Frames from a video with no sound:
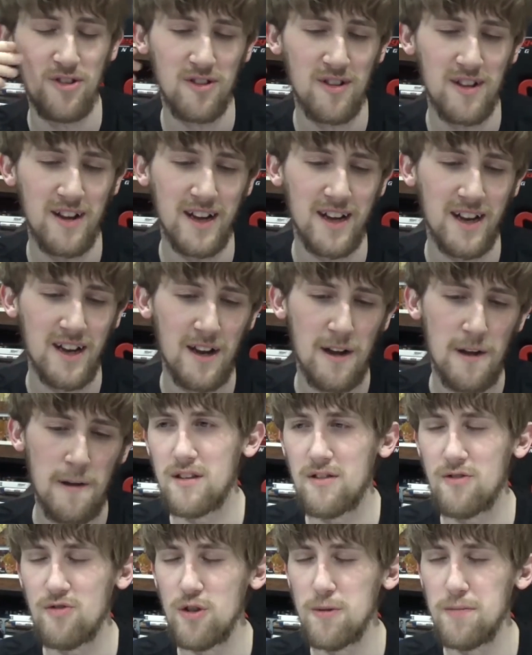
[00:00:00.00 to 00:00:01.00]
just like
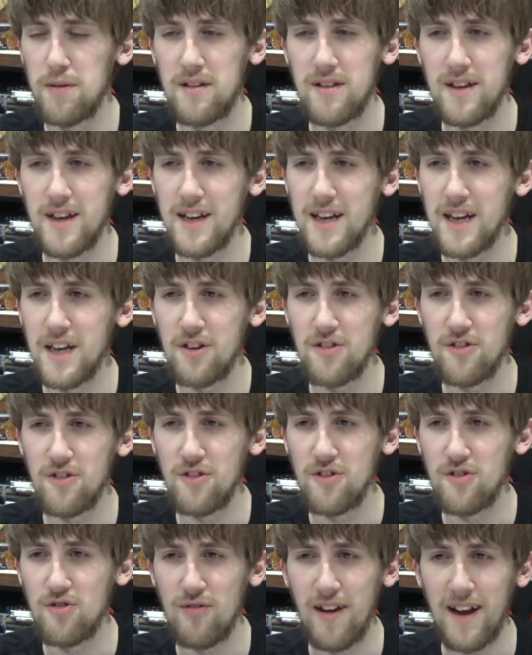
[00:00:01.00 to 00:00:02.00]
a group of teenagers who
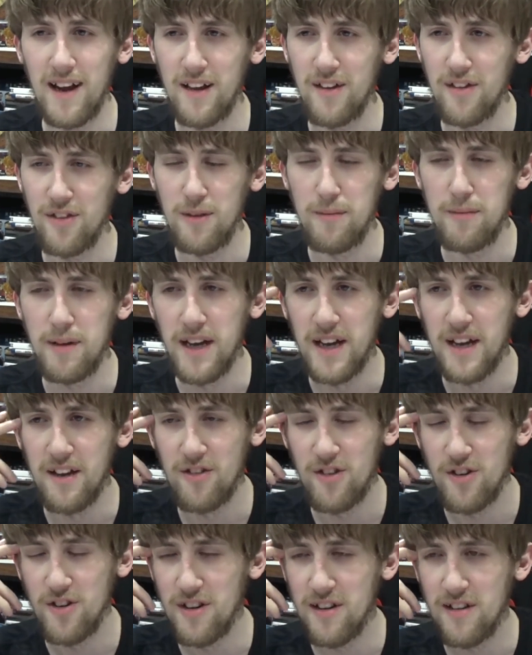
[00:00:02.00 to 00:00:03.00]
drank the beer
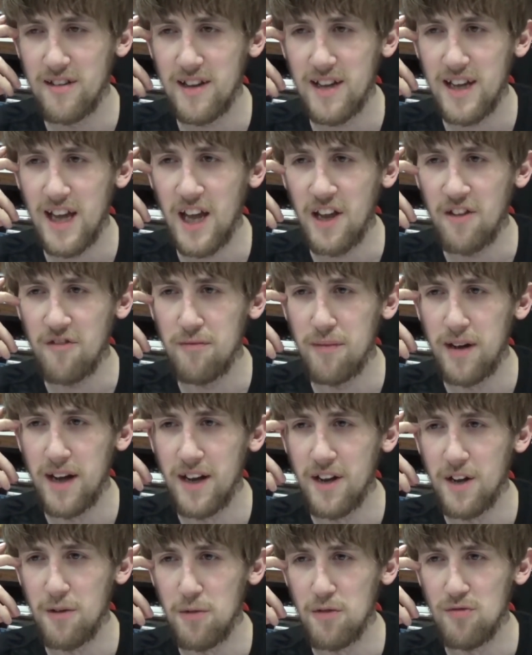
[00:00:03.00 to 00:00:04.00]
turned into
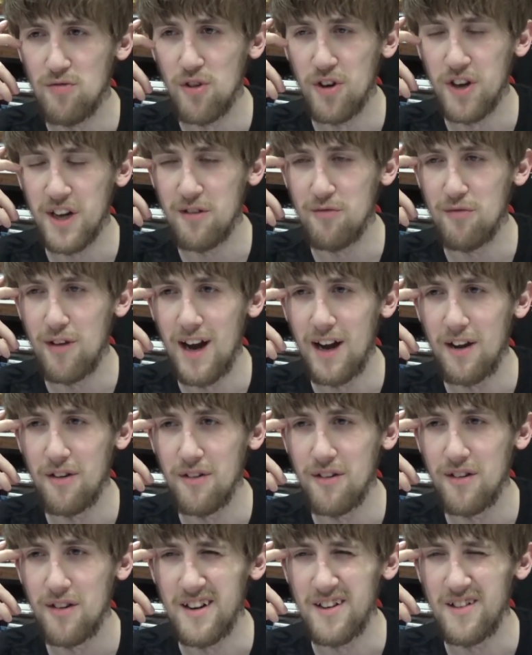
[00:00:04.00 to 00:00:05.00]
cavemen and were running
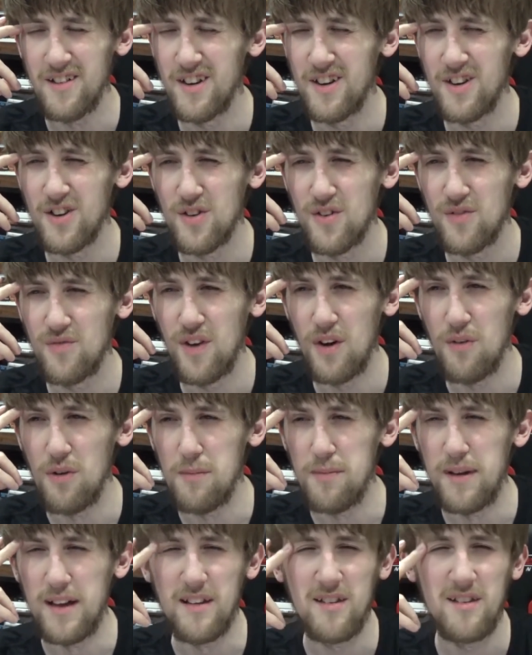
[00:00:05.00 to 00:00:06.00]
around. It just
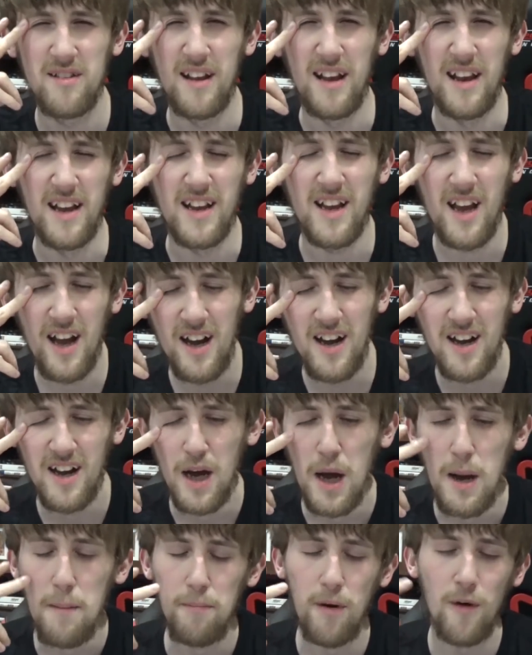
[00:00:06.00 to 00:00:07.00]
felt a bit silly.
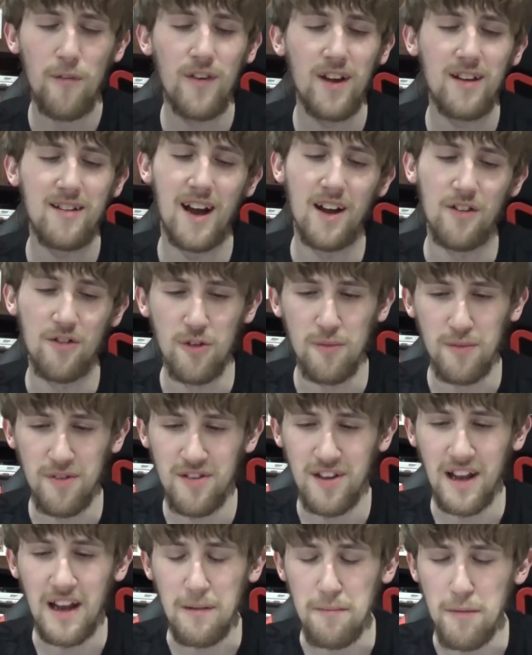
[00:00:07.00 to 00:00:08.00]
Buffy's had some
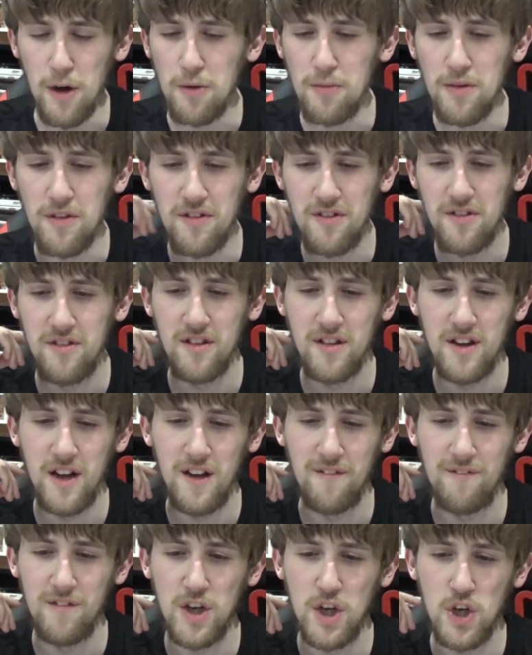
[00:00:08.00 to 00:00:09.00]
silly moments
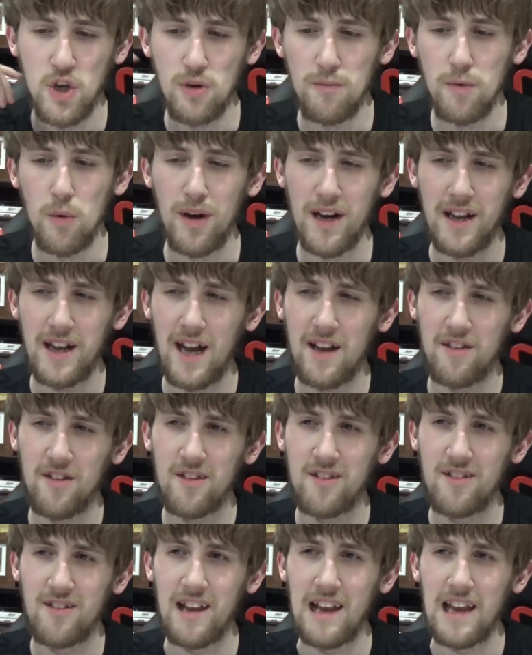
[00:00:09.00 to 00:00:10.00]
for sure, but when it has
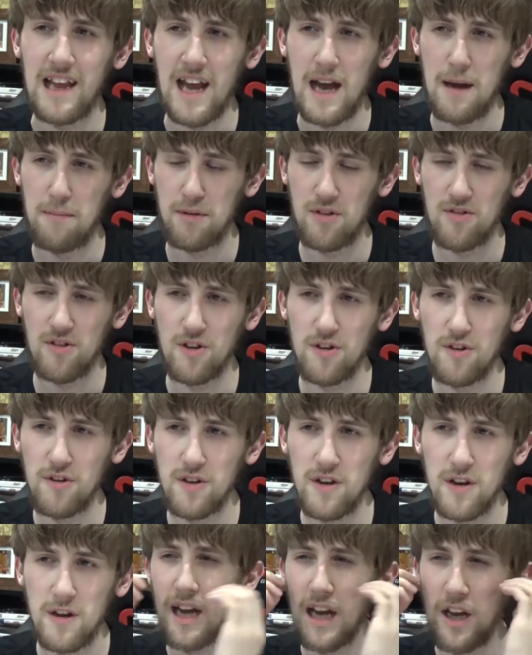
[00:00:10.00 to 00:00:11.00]
a silly
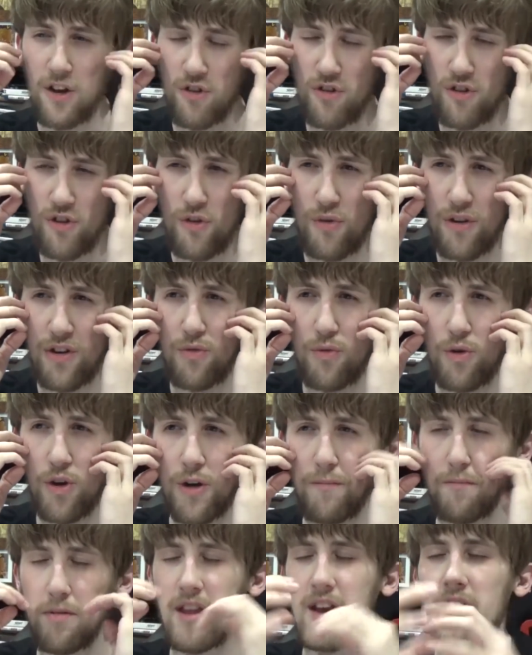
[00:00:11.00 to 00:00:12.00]
episode, it doesn't always
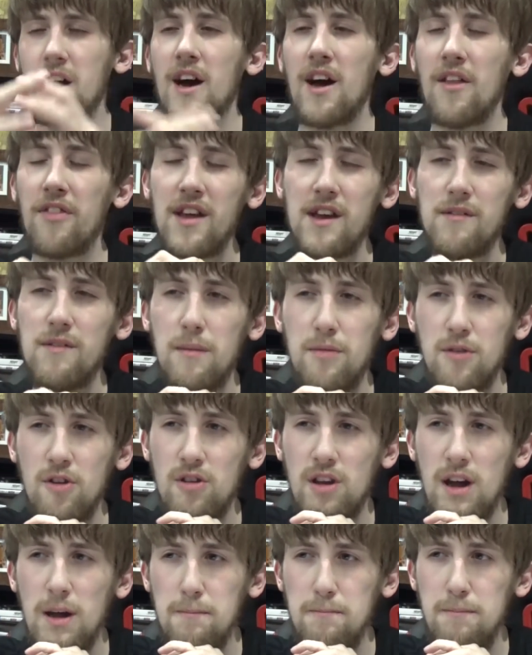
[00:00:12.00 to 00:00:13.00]
work. But then I think of an
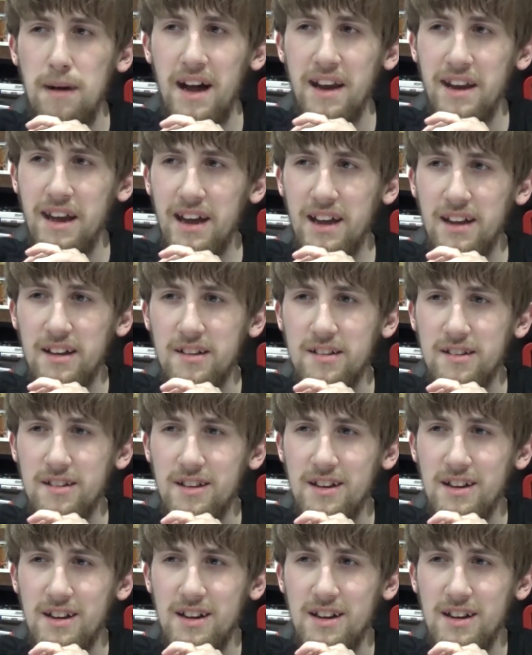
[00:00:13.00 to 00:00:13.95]
episode like Bad Eggs.